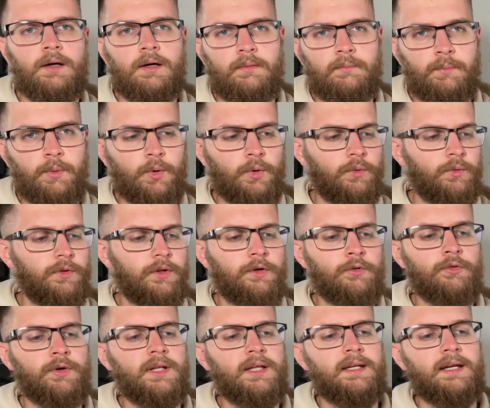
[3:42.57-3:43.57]
But they're
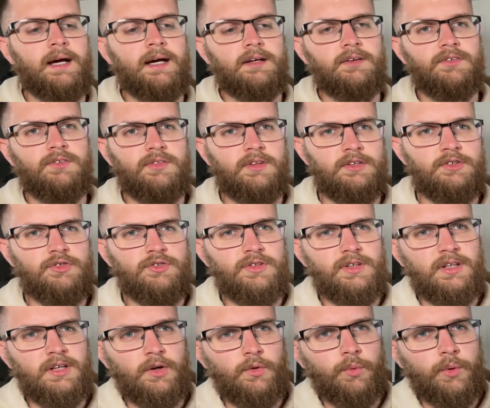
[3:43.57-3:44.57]
really nice. They just
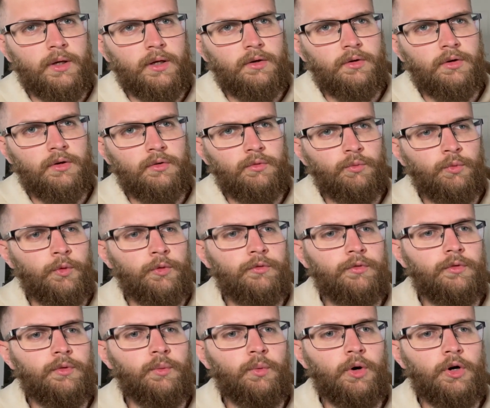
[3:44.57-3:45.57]
need a quick run
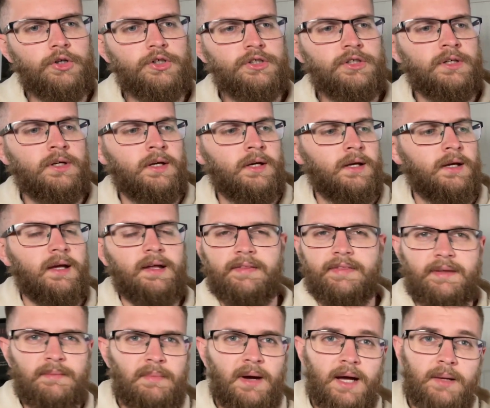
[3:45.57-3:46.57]
through the wash.
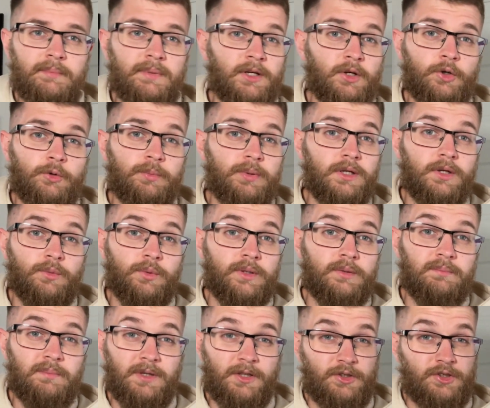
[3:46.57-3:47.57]
They might have been a couple of
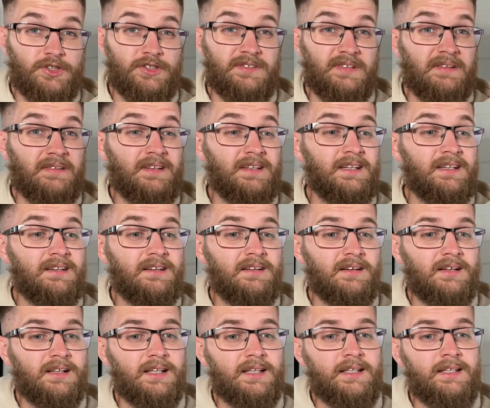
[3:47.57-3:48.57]
quid because she said they needed a
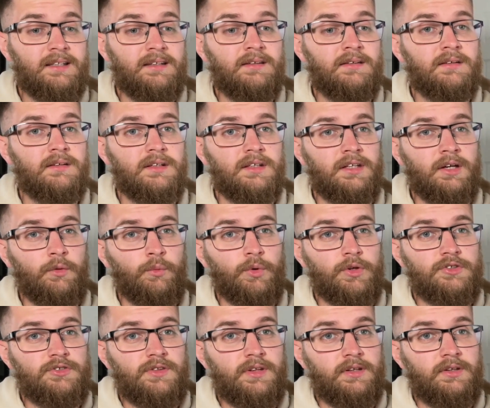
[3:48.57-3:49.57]
clean, you know,
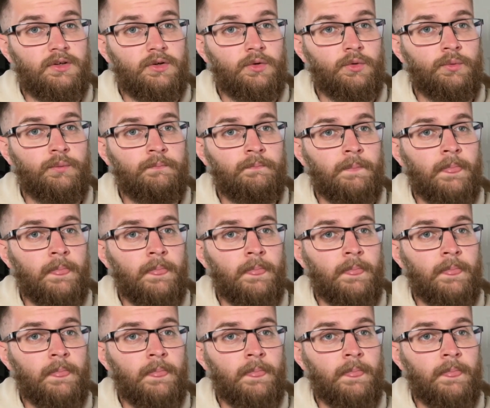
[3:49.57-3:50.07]
which they do.